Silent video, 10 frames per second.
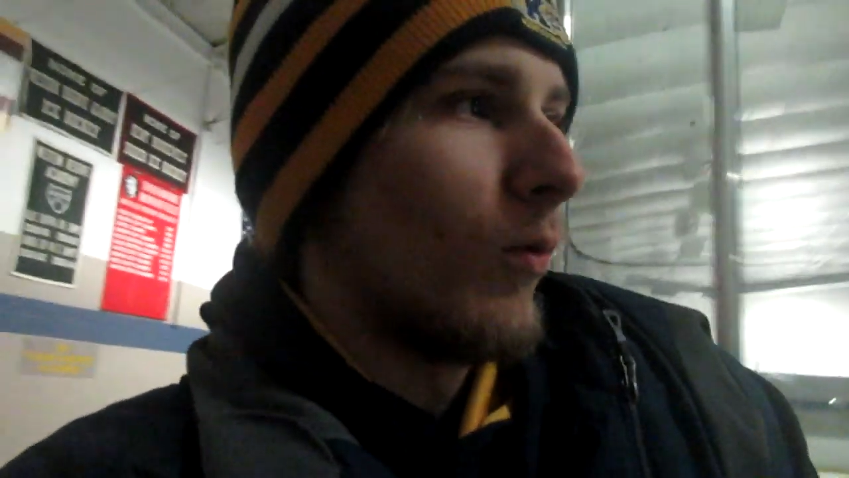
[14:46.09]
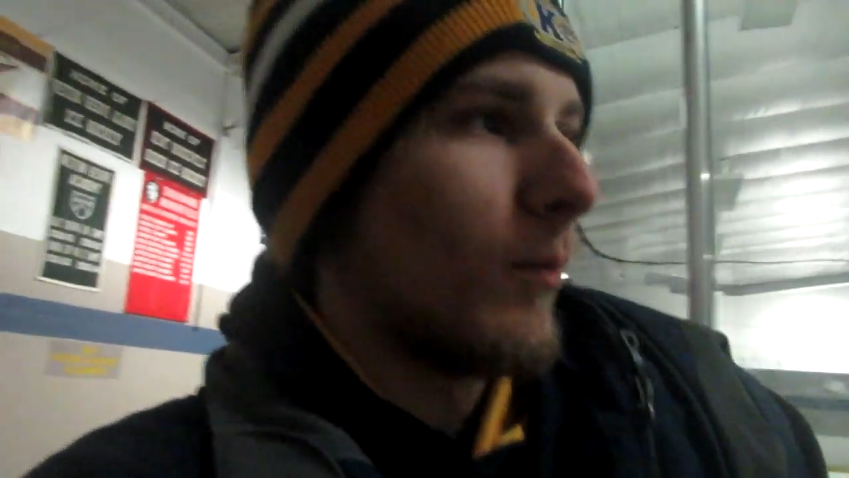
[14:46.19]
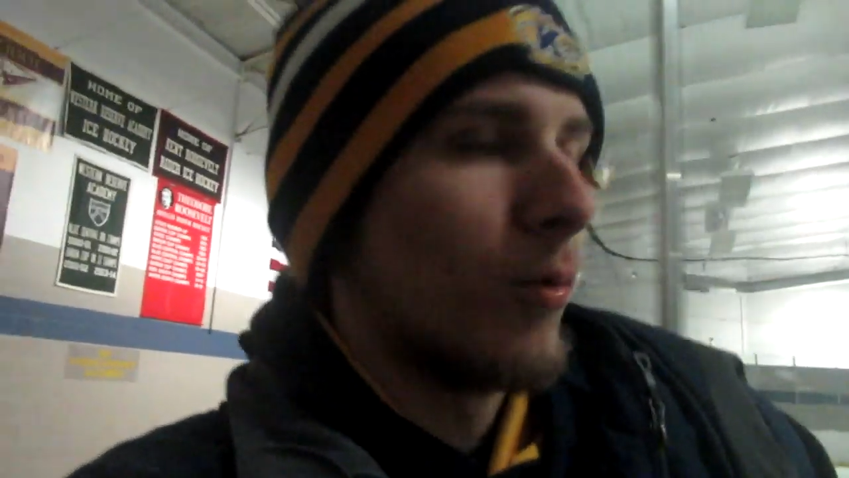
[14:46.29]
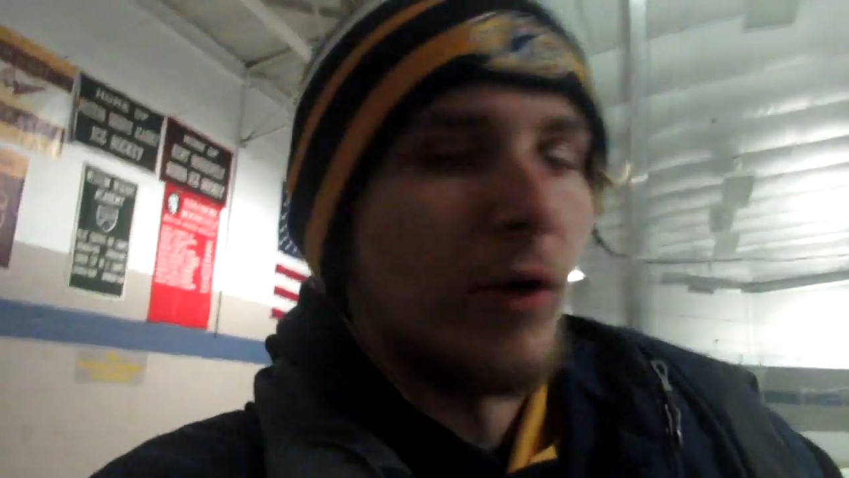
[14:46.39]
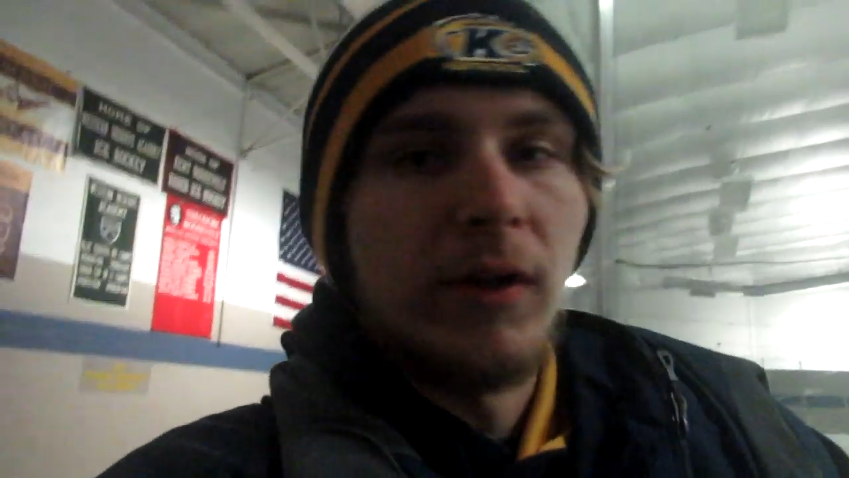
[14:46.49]
at
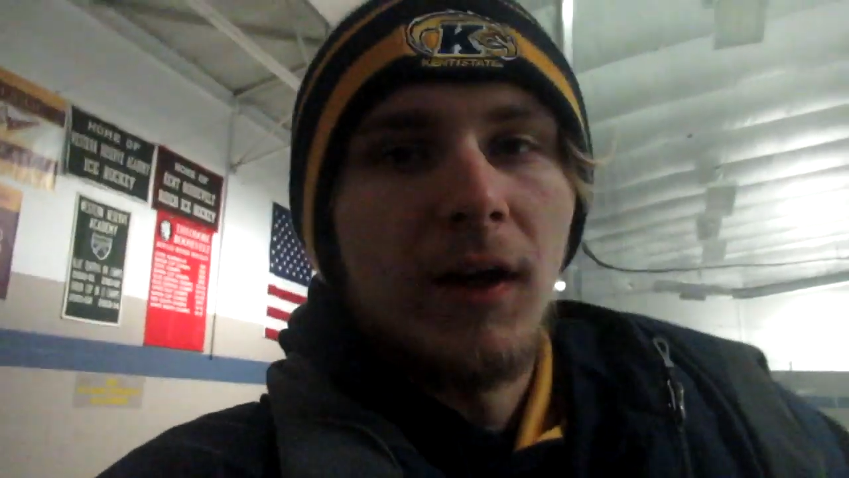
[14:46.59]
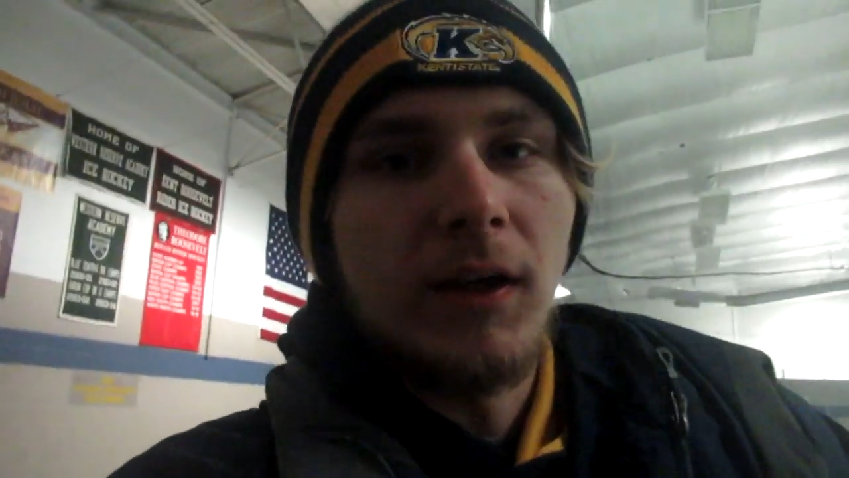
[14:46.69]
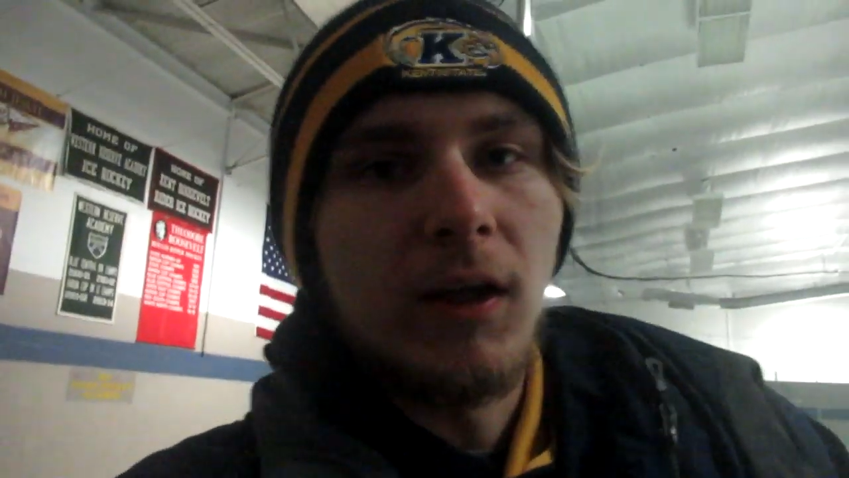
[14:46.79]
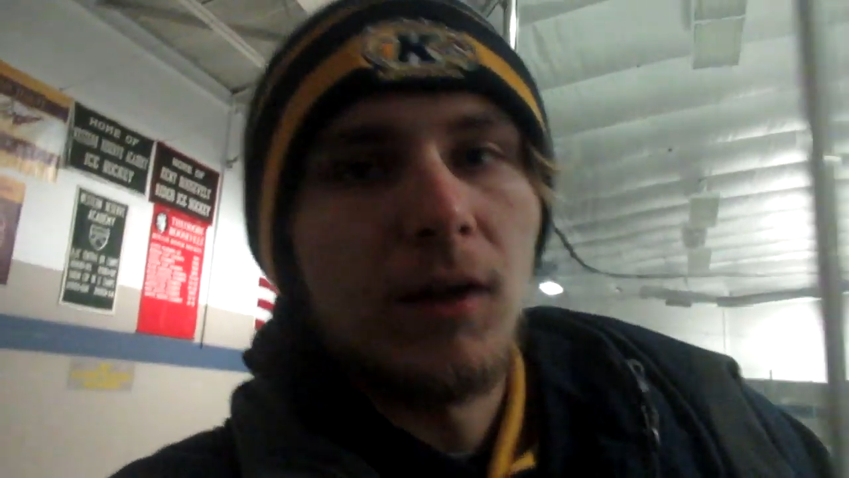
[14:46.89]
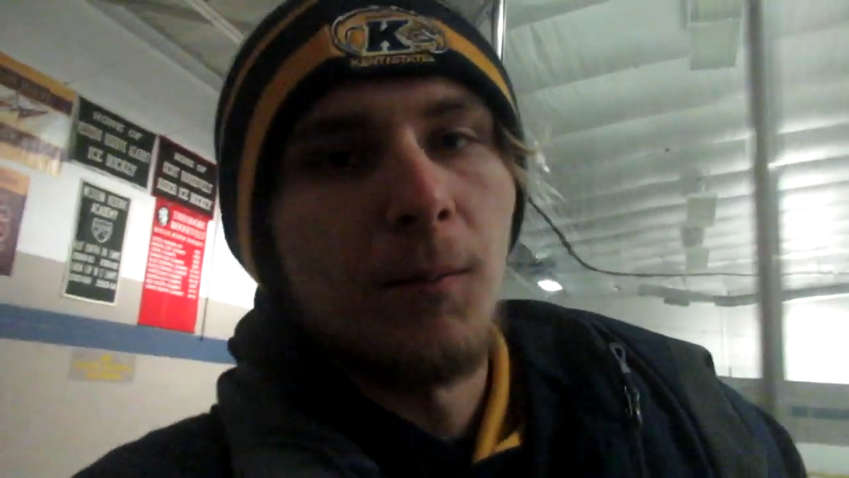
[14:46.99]
one point in that
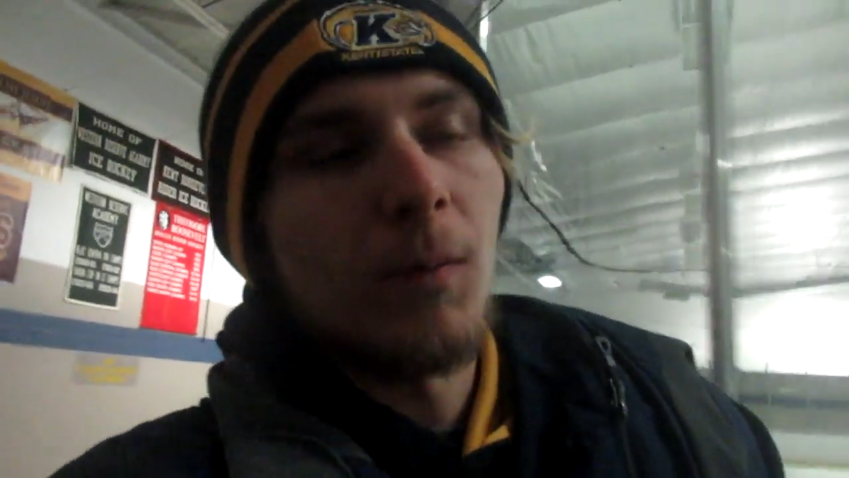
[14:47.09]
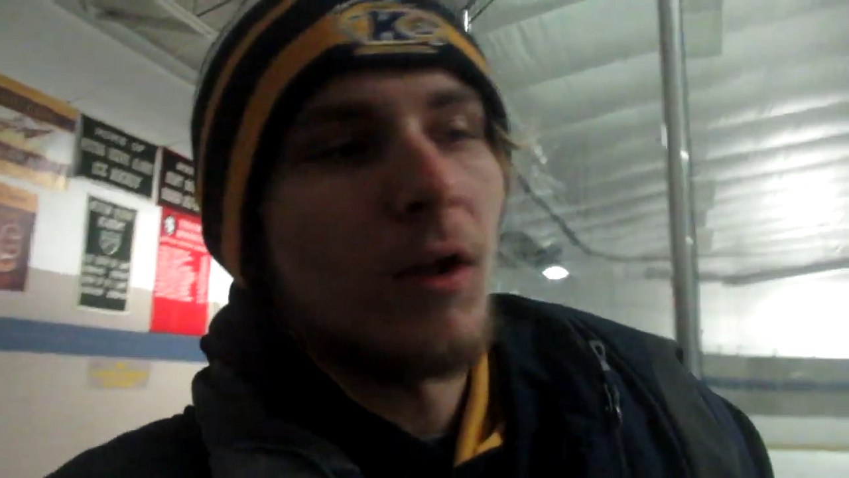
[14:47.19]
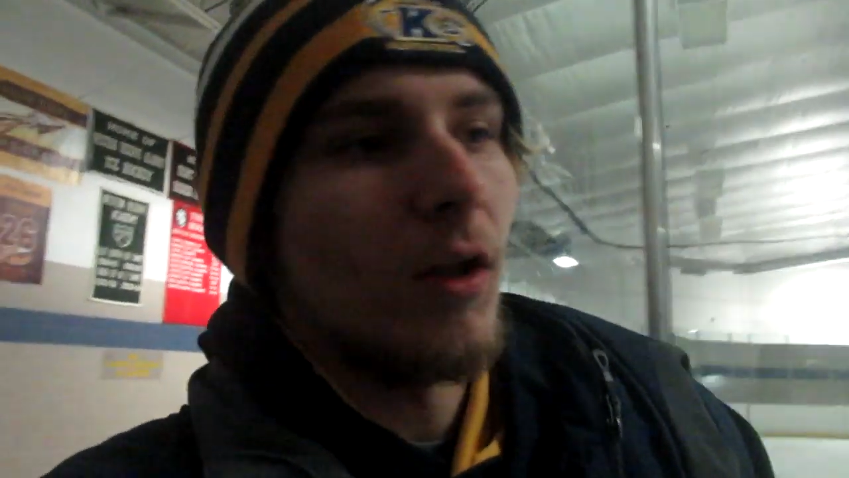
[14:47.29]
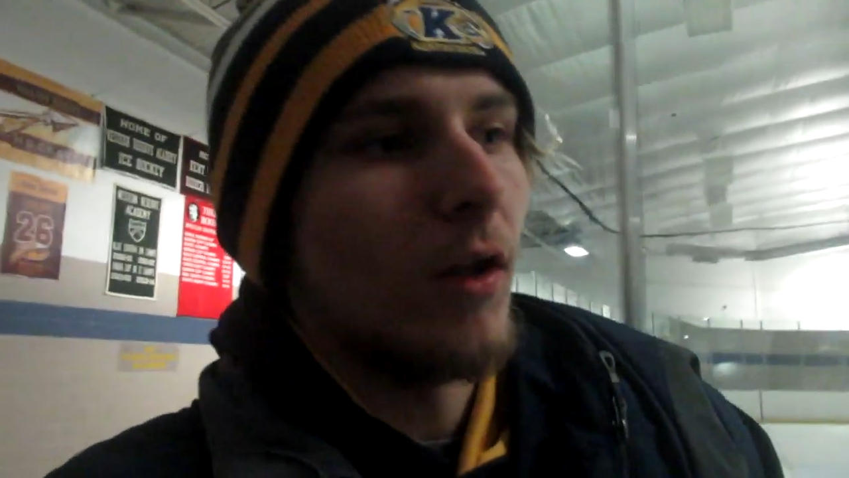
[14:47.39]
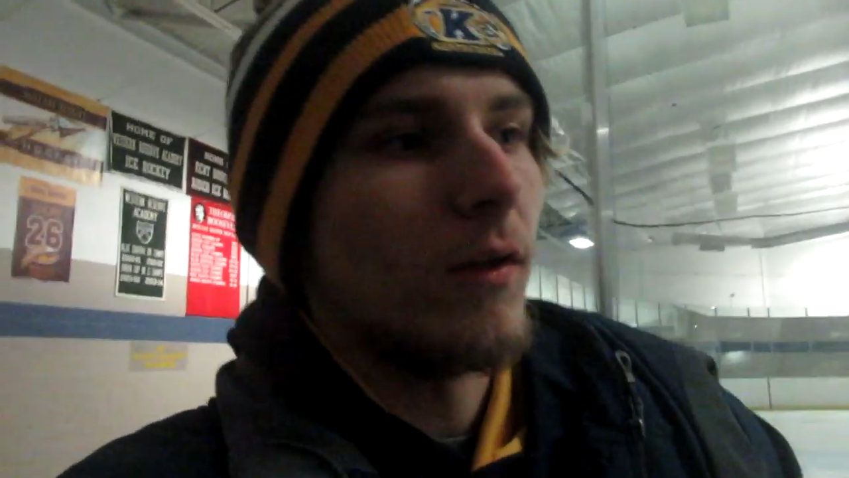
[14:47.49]
game,
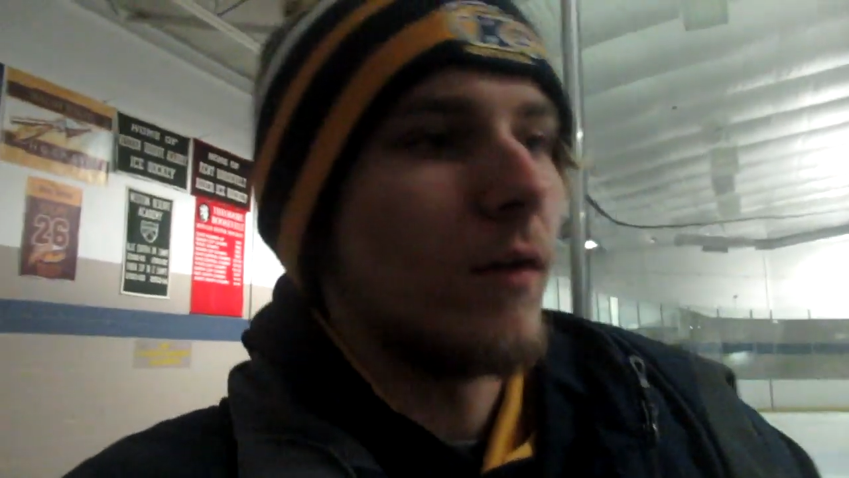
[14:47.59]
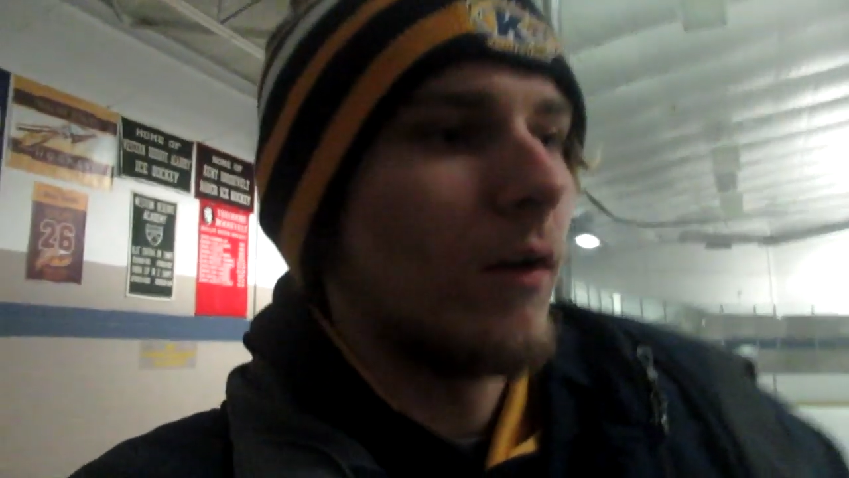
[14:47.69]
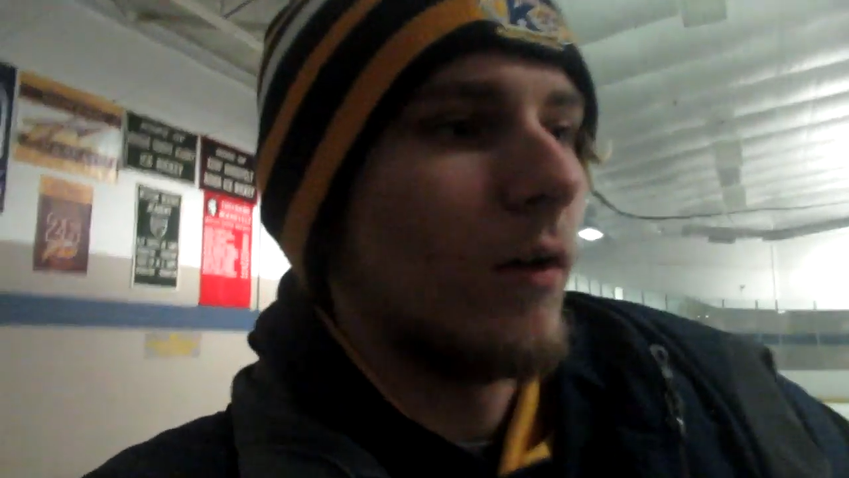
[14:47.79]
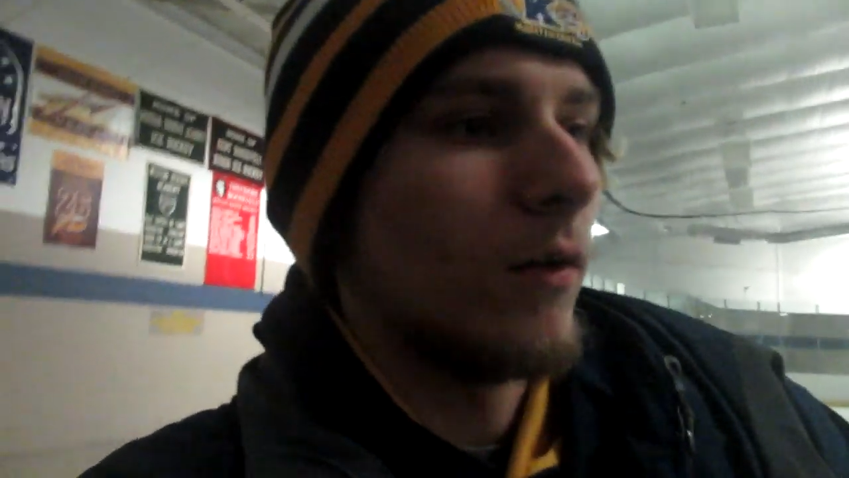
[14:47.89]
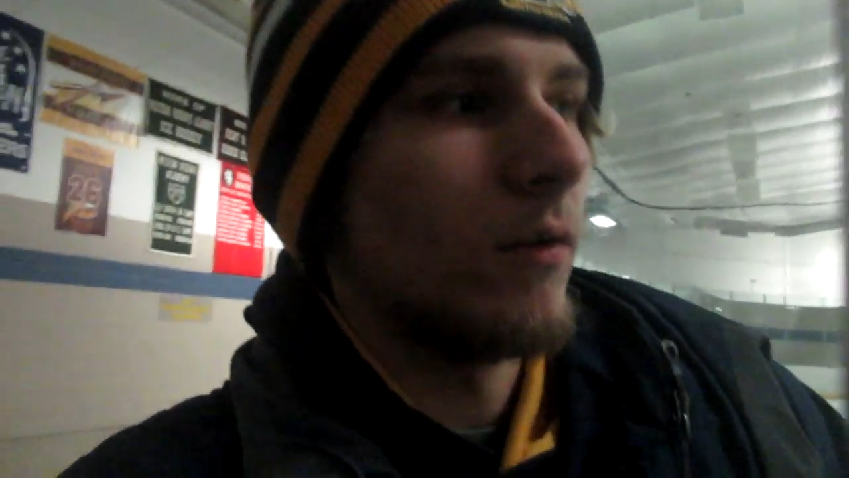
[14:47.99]
and
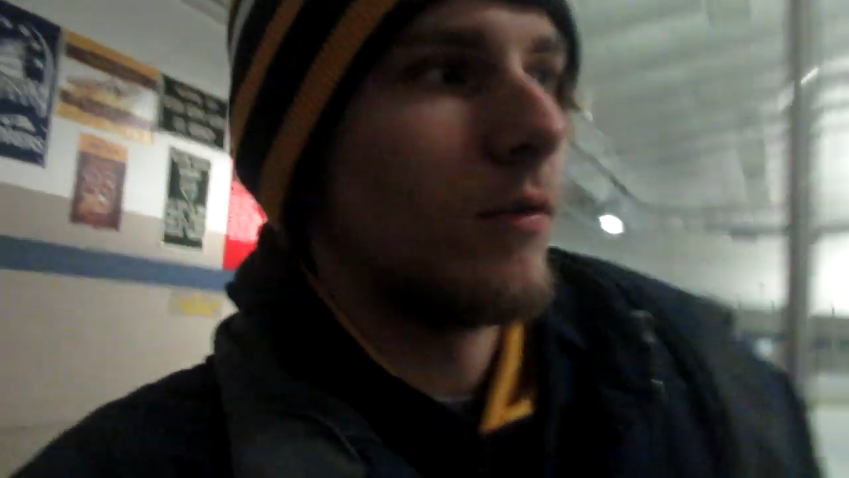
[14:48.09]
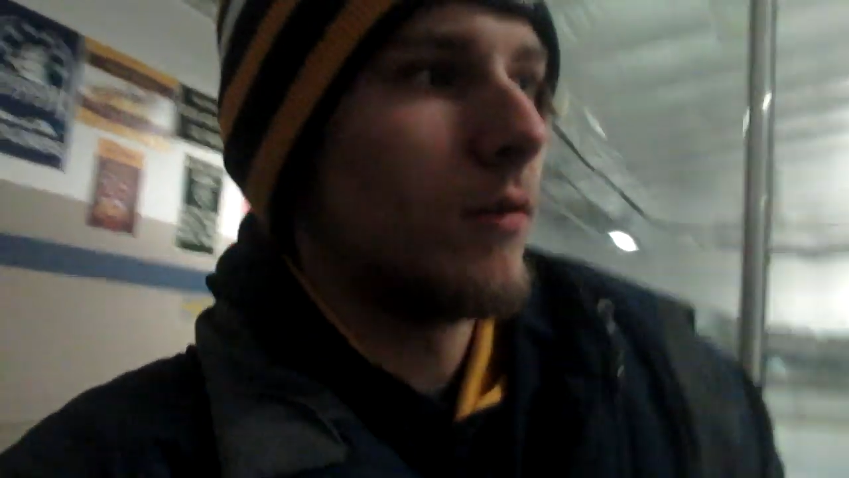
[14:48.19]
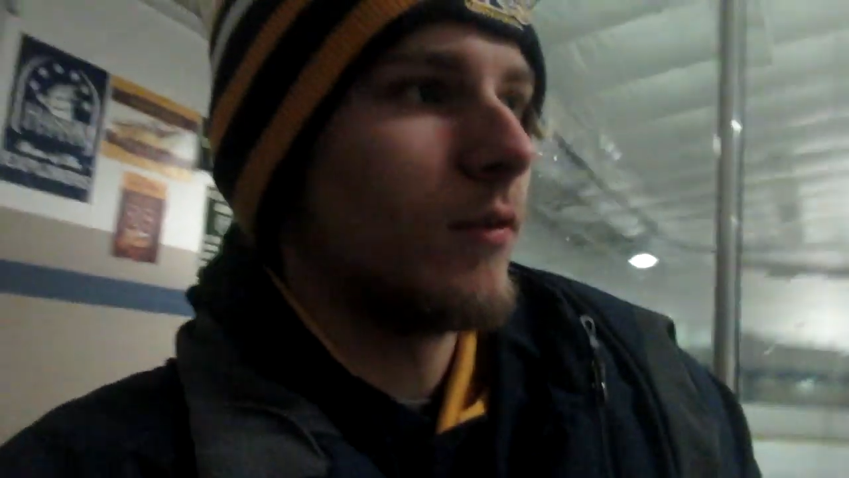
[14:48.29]
uh,